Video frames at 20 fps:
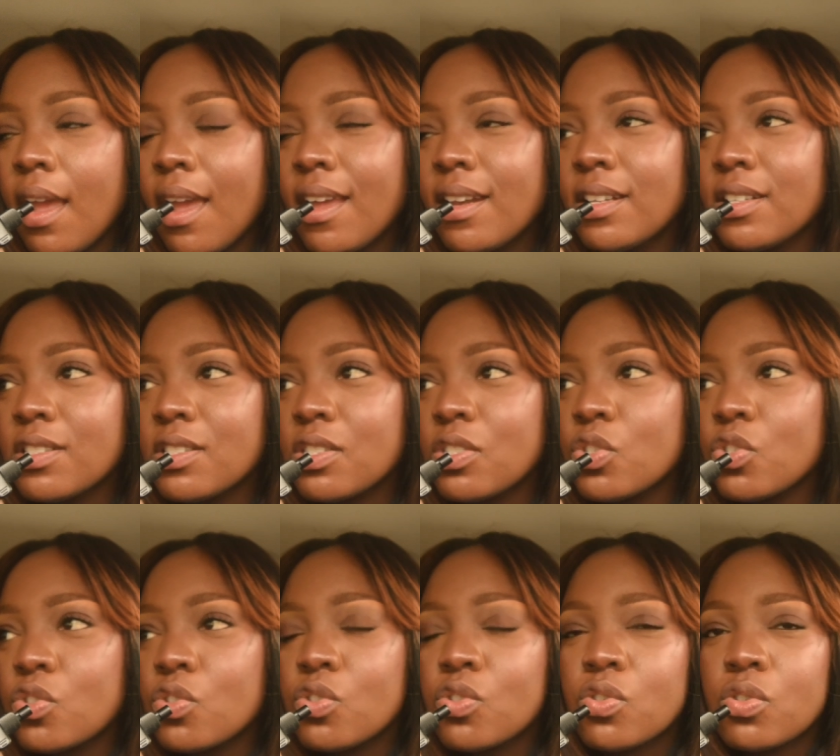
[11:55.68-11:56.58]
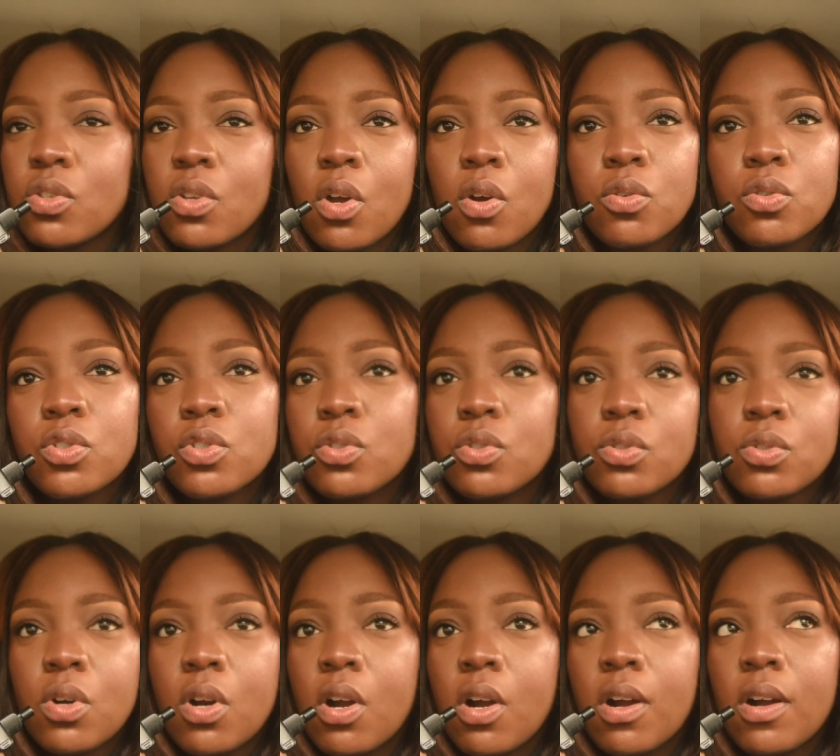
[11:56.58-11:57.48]
and it's so
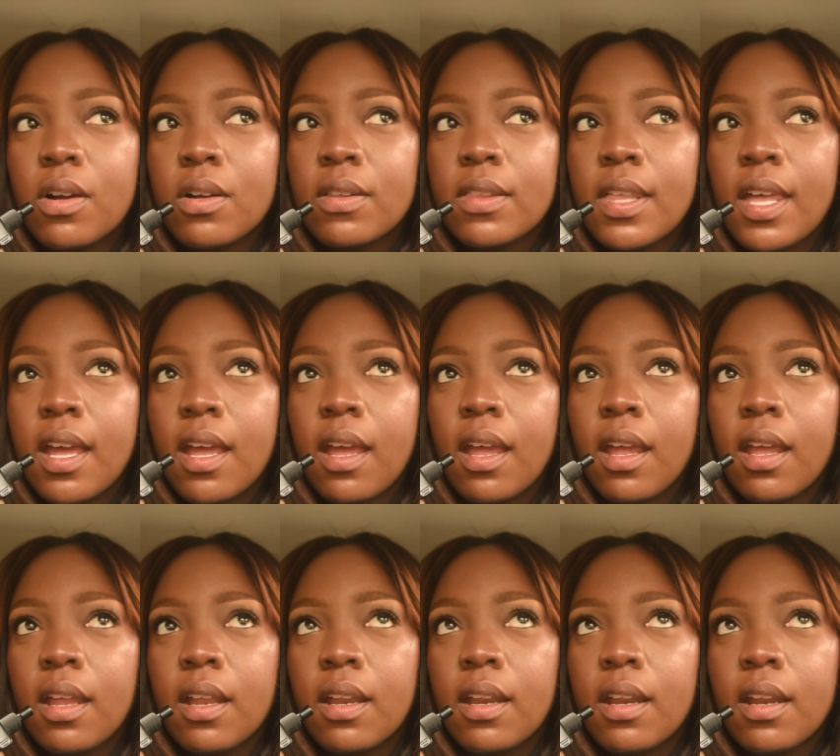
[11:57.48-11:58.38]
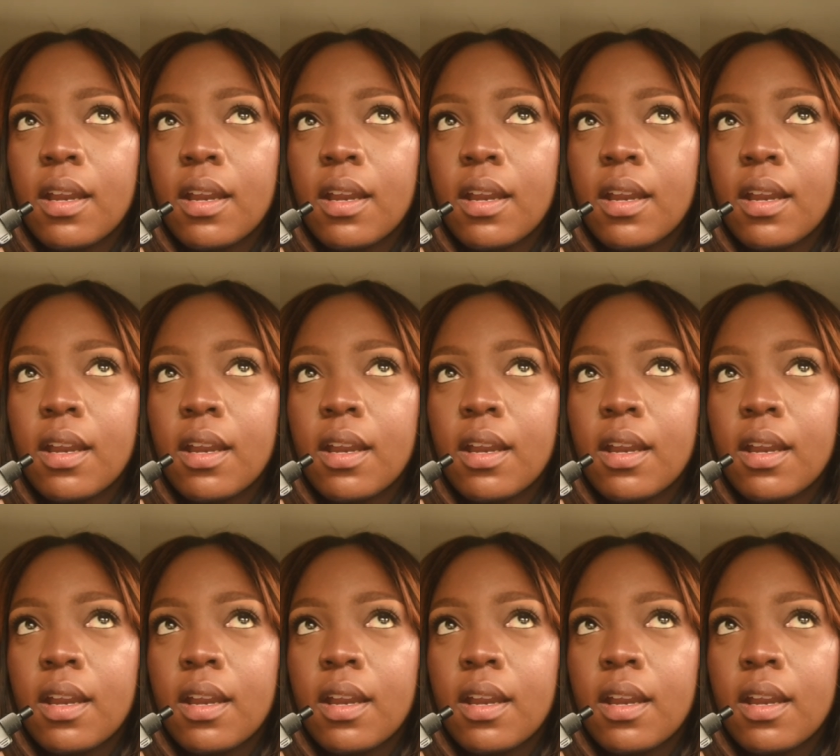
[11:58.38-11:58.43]
strong that